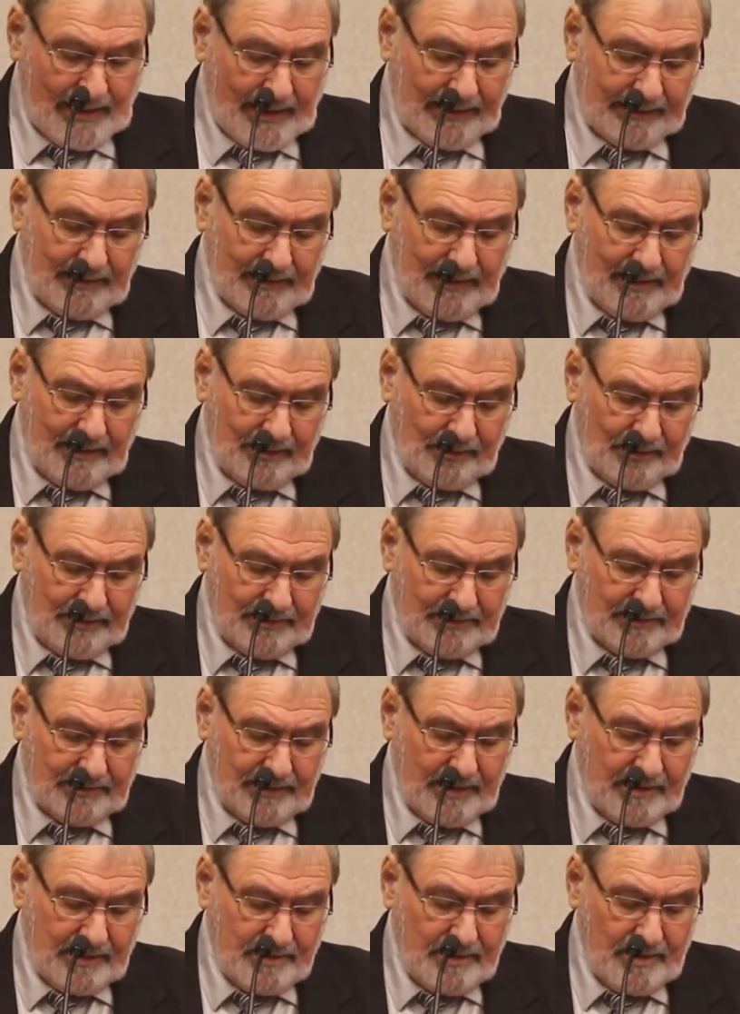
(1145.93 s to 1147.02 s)
I not only
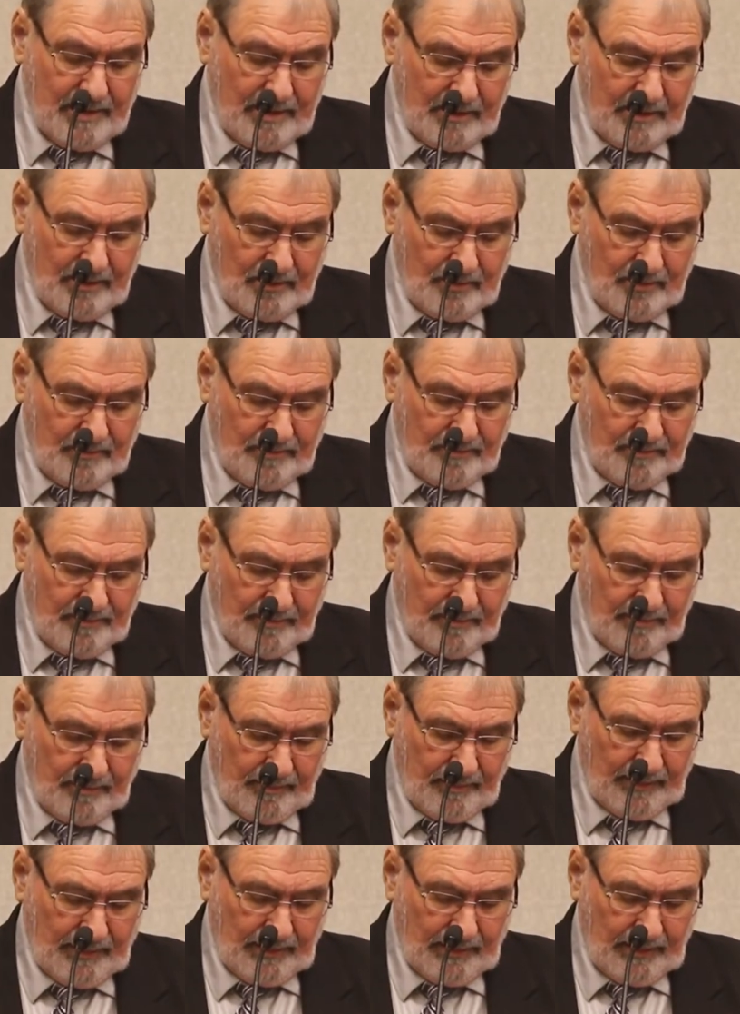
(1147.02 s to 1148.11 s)
said no,
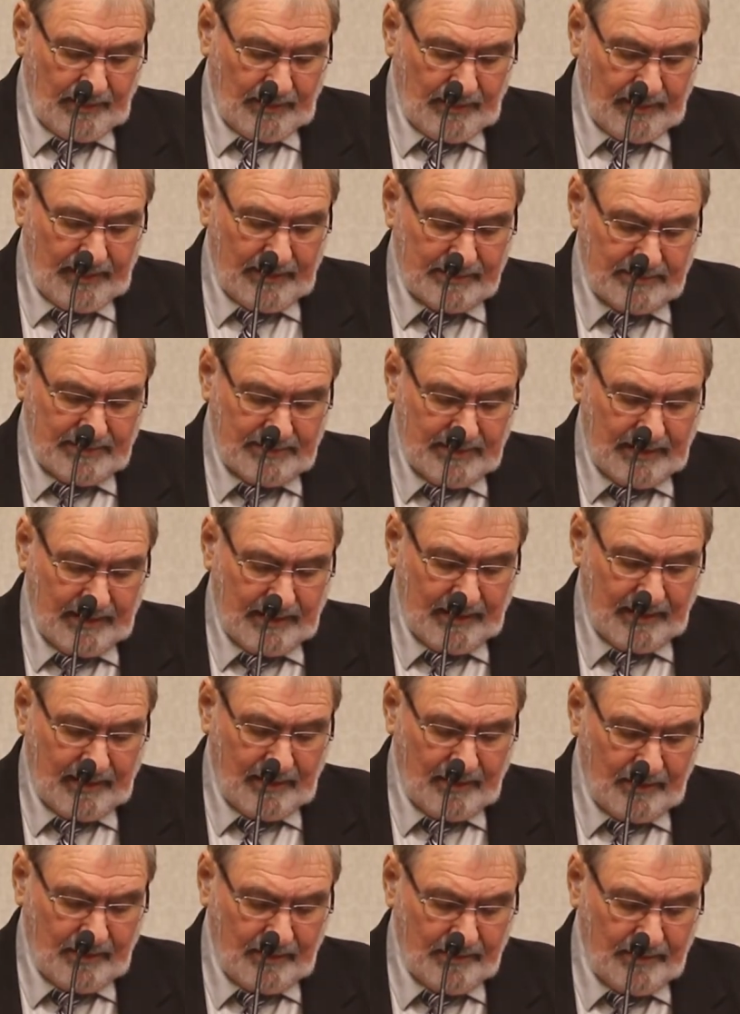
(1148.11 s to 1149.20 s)
I said
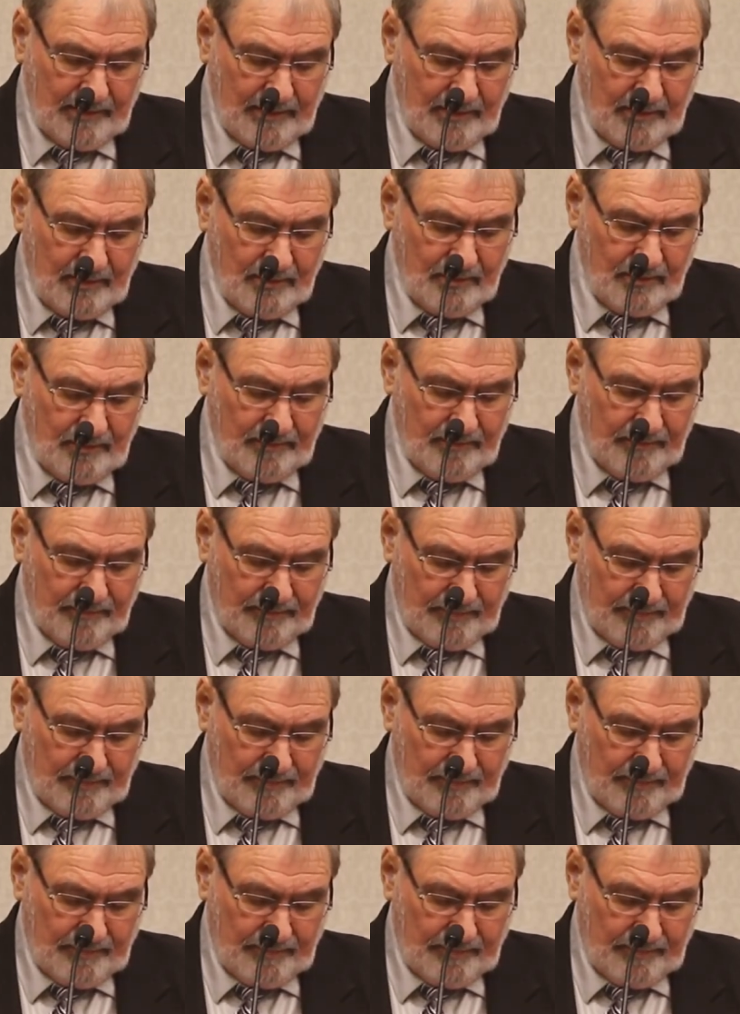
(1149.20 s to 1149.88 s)
hell no.